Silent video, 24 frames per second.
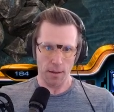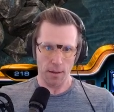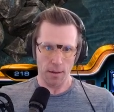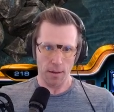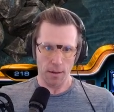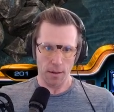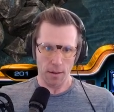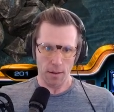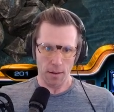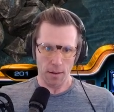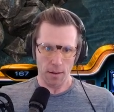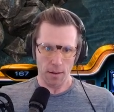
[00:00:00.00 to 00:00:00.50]

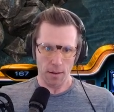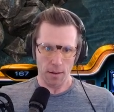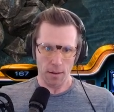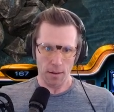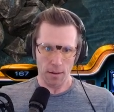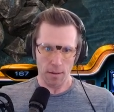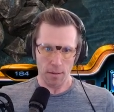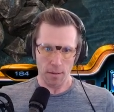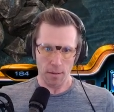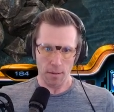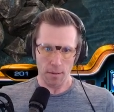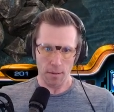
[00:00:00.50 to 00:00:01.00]

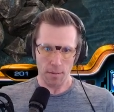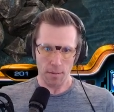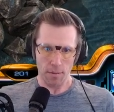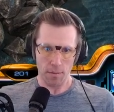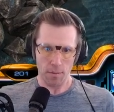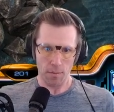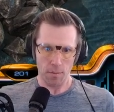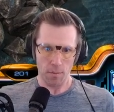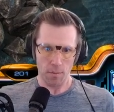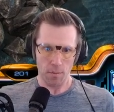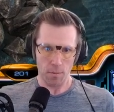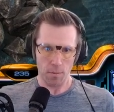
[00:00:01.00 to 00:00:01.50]

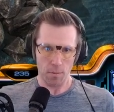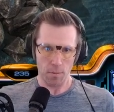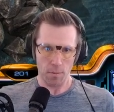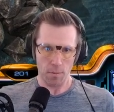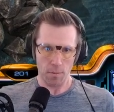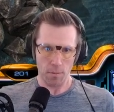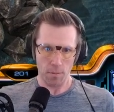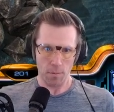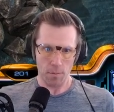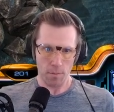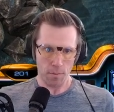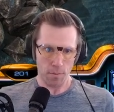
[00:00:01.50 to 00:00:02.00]

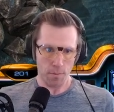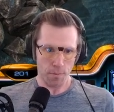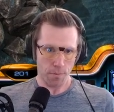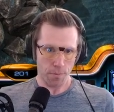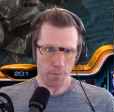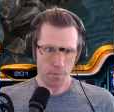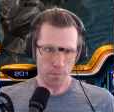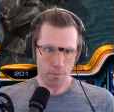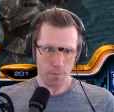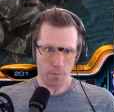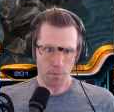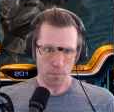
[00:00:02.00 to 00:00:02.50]

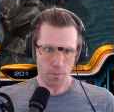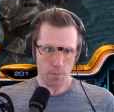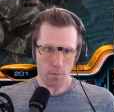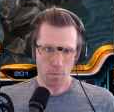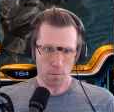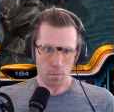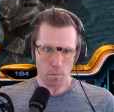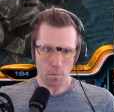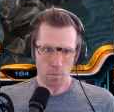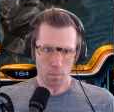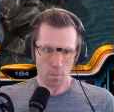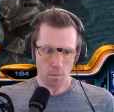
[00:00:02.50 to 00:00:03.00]

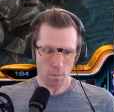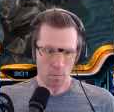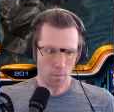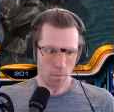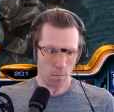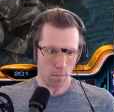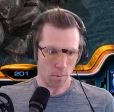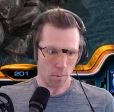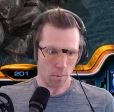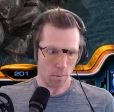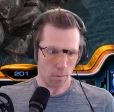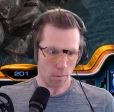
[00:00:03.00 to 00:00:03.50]

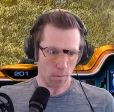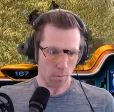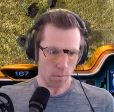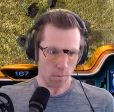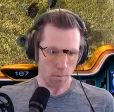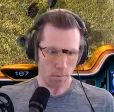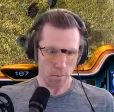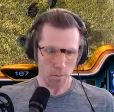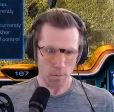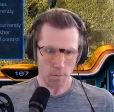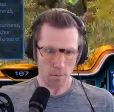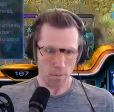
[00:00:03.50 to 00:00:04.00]

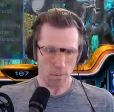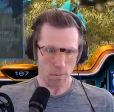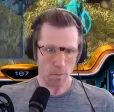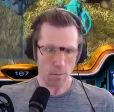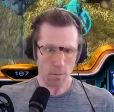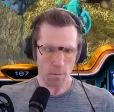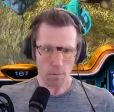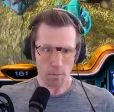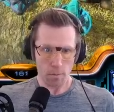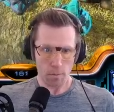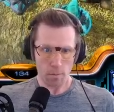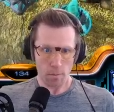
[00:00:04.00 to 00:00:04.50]

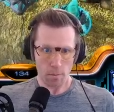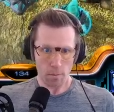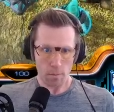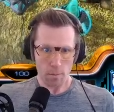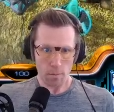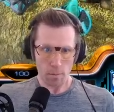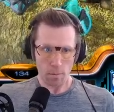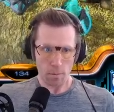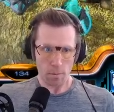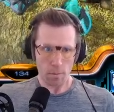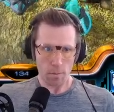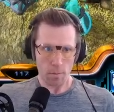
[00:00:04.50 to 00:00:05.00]

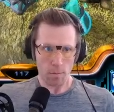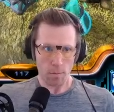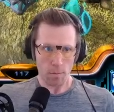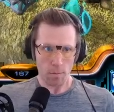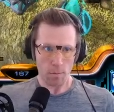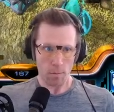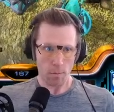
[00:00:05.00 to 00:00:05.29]
[no speech]